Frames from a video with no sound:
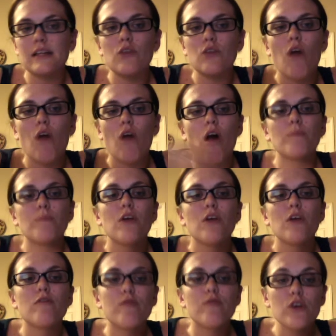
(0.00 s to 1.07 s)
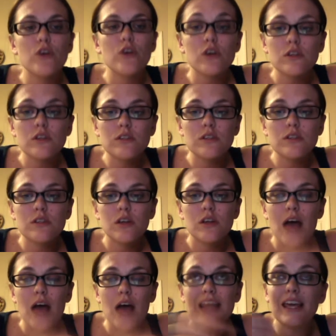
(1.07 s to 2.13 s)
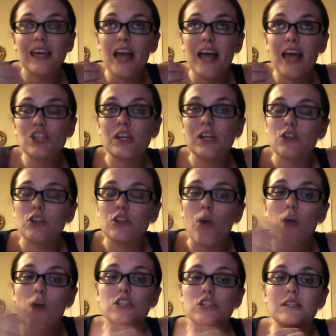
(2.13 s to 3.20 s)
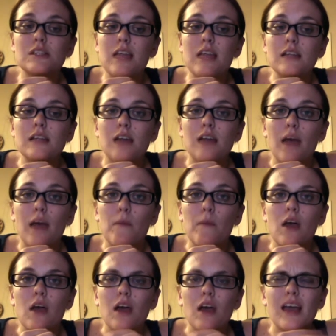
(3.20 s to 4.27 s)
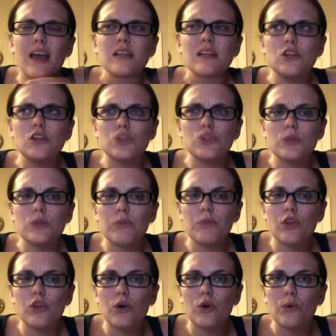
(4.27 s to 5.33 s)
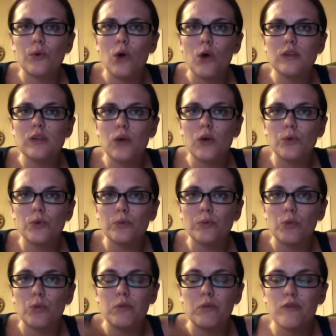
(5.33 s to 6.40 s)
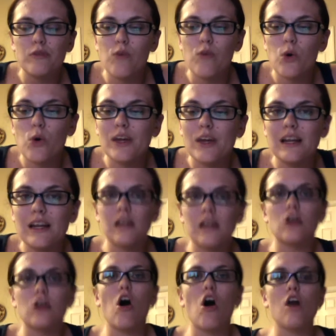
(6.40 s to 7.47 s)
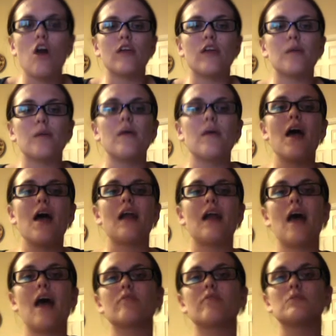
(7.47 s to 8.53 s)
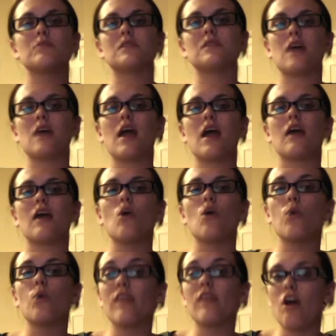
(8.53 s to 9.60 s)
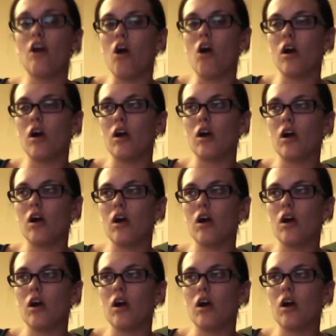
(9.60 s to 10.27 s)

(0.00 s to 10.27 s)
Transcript: later on. First, I didn't catch it until I watched it the second time. Castiel shows up in their hotel room, when before he needed to call them and have them say where they are.